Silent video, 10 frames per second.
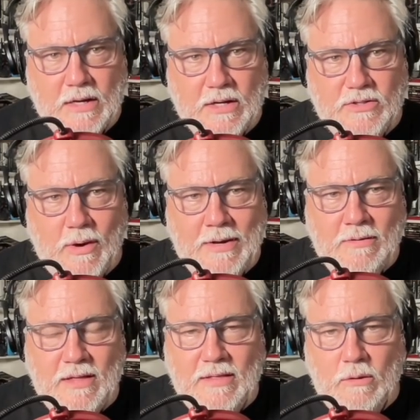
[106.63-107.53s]
So I don't
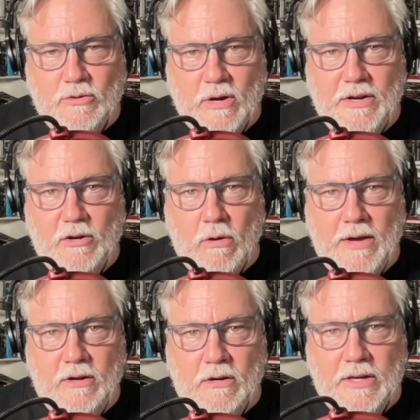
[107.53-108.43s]
think they were trying to
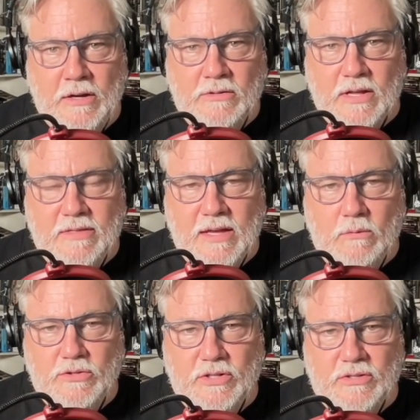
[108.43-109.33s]
grind our gears. I think it
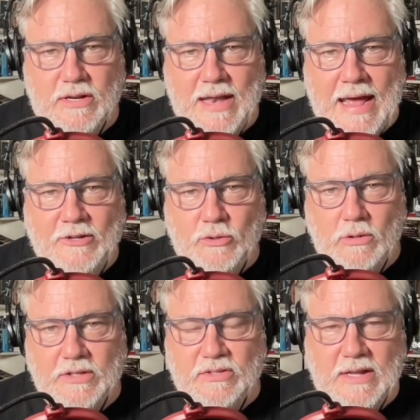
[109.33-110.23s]
was just a natural
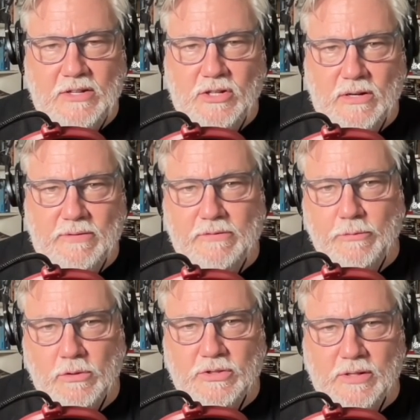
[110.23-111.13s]
extension of,
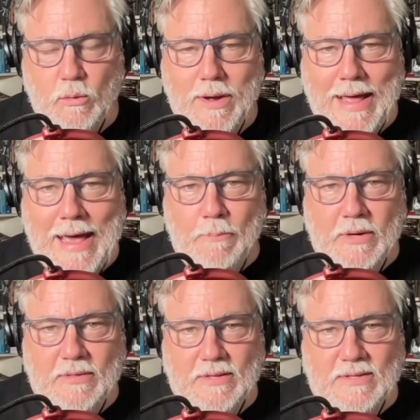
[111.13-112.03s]
unfortunately, what happened
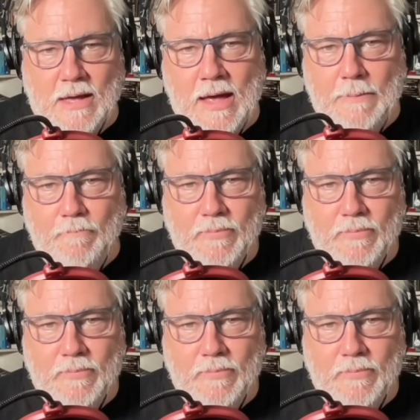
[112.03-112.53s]
at the time.